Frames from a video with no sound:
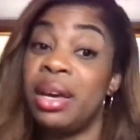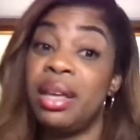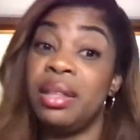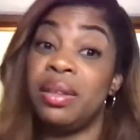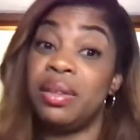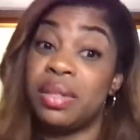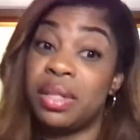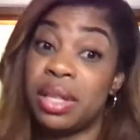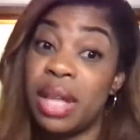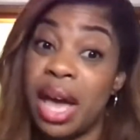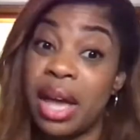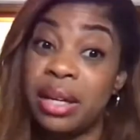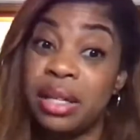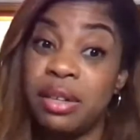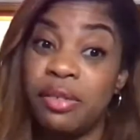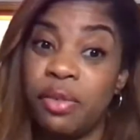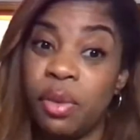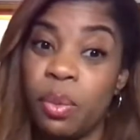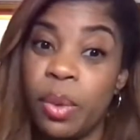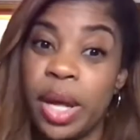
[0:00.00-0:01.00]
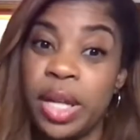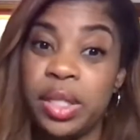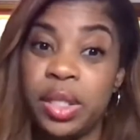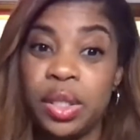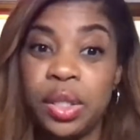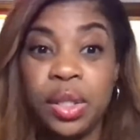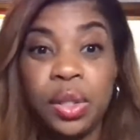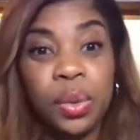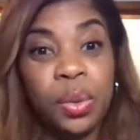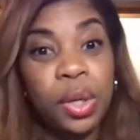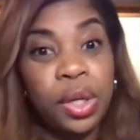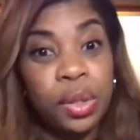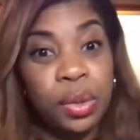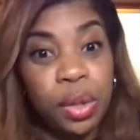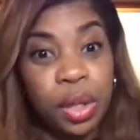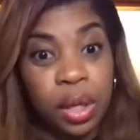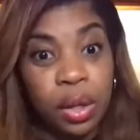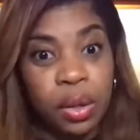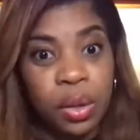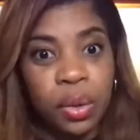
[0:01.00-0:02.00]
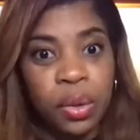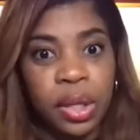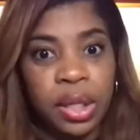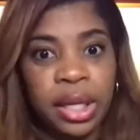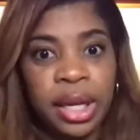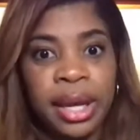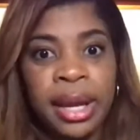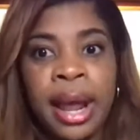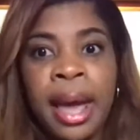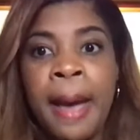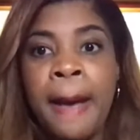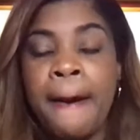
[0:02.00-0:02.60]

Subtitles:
There's a lot of different ways to do it. You can Google it,